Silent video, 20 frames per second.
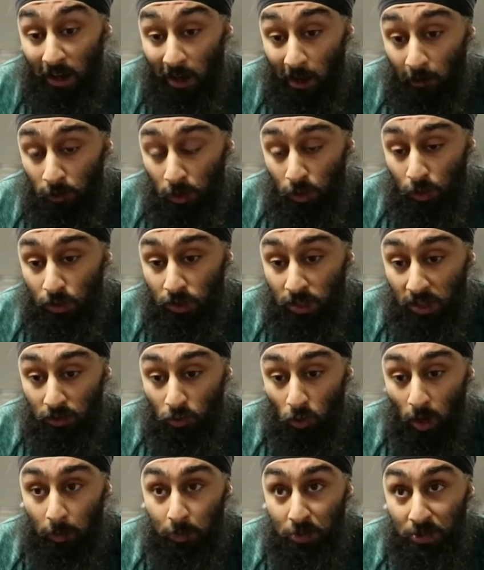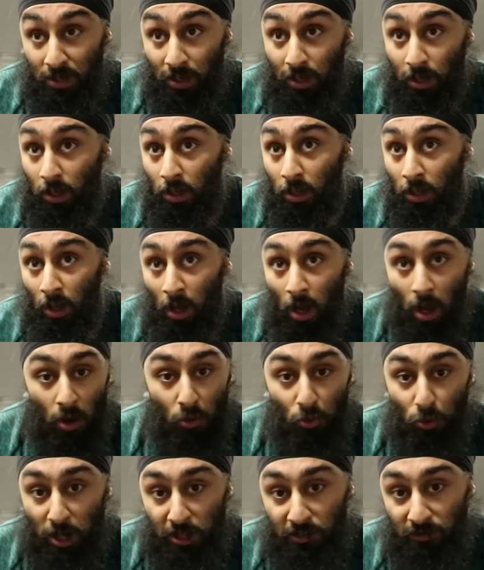I will do 6 reps
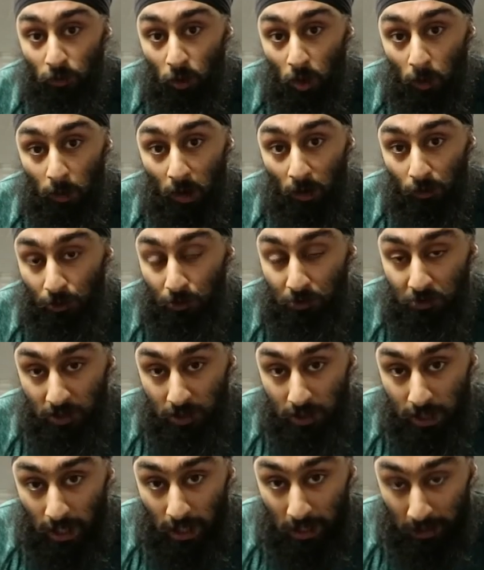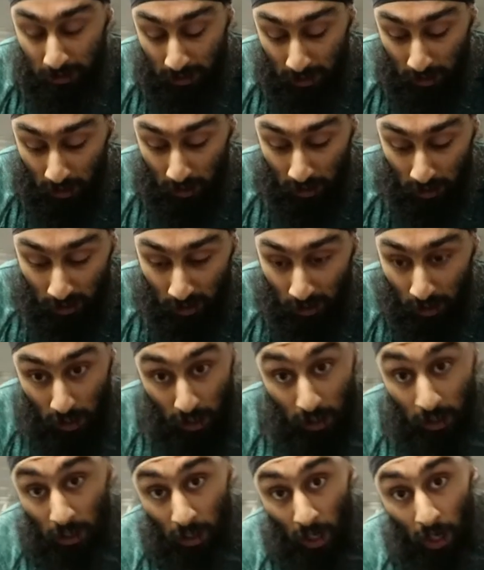rest for about 3 seconds
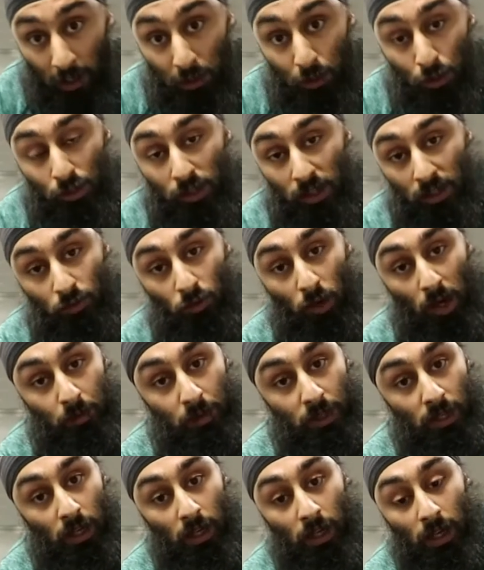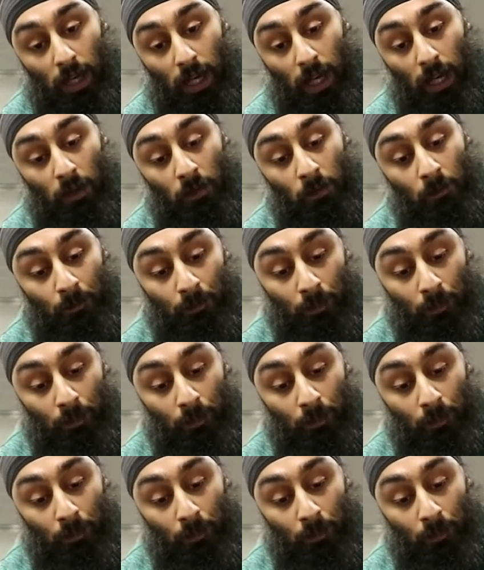and do 6 reps again